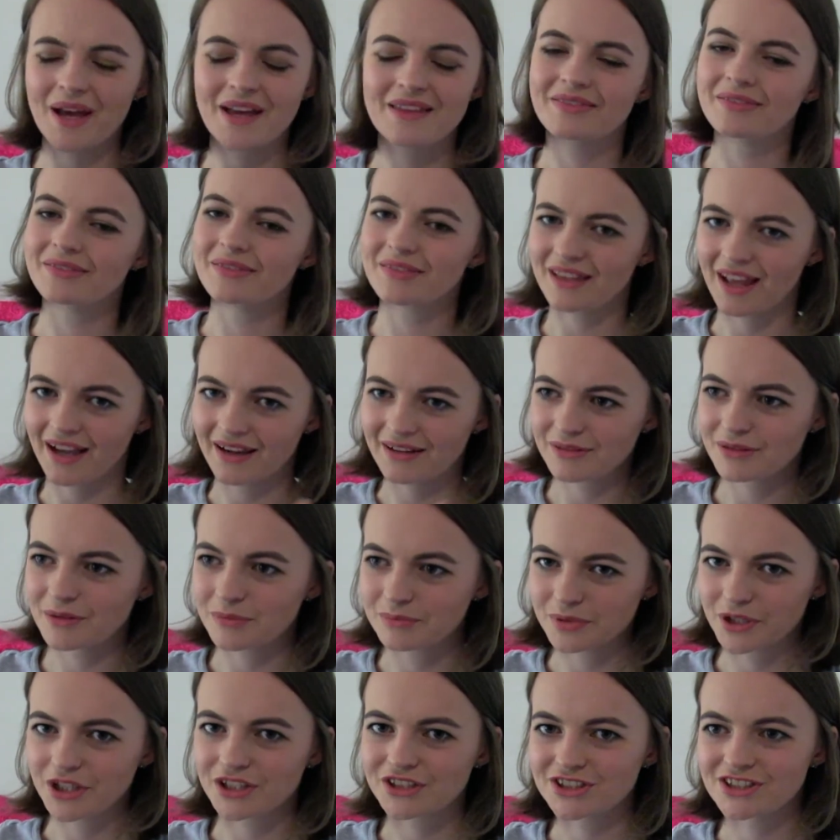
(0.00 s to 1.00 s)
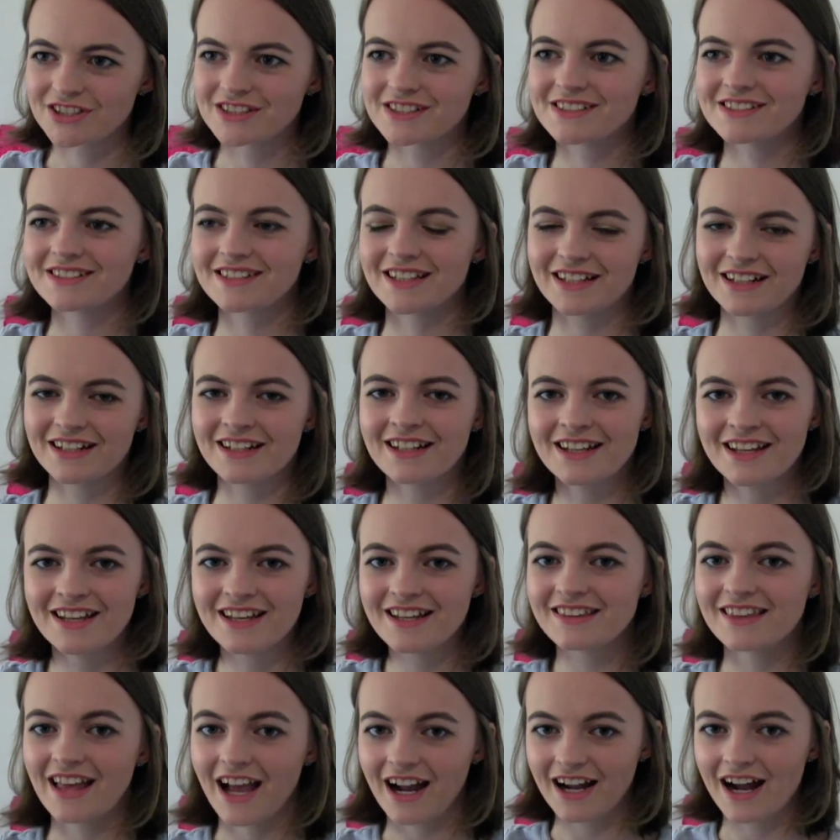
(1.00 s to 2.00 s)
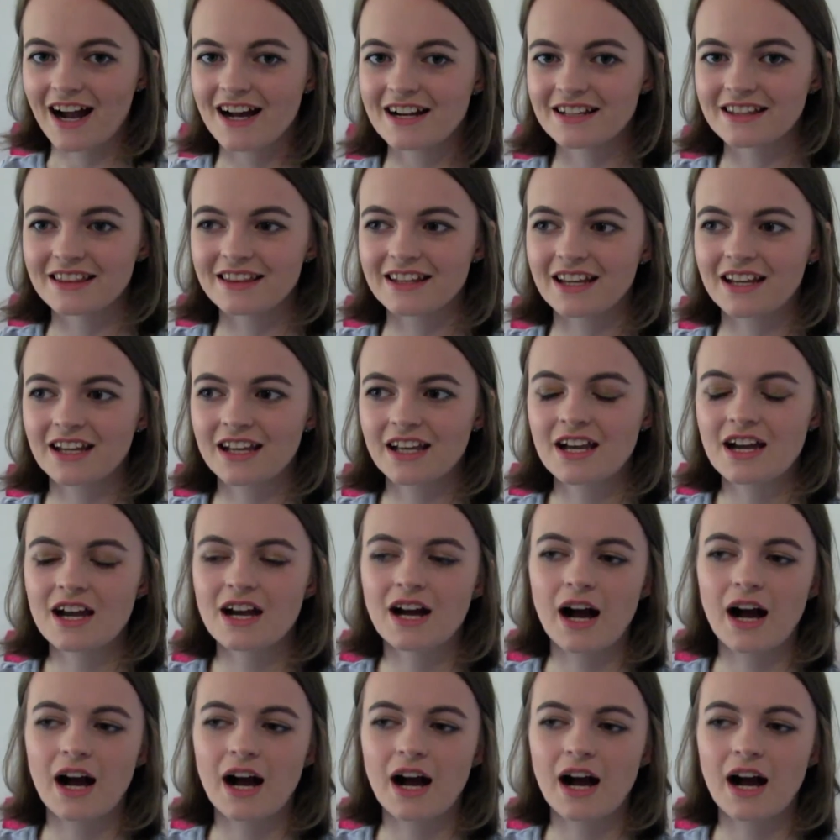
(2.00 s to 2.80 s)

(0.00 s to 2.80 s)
and like the brushes and that kind of thing.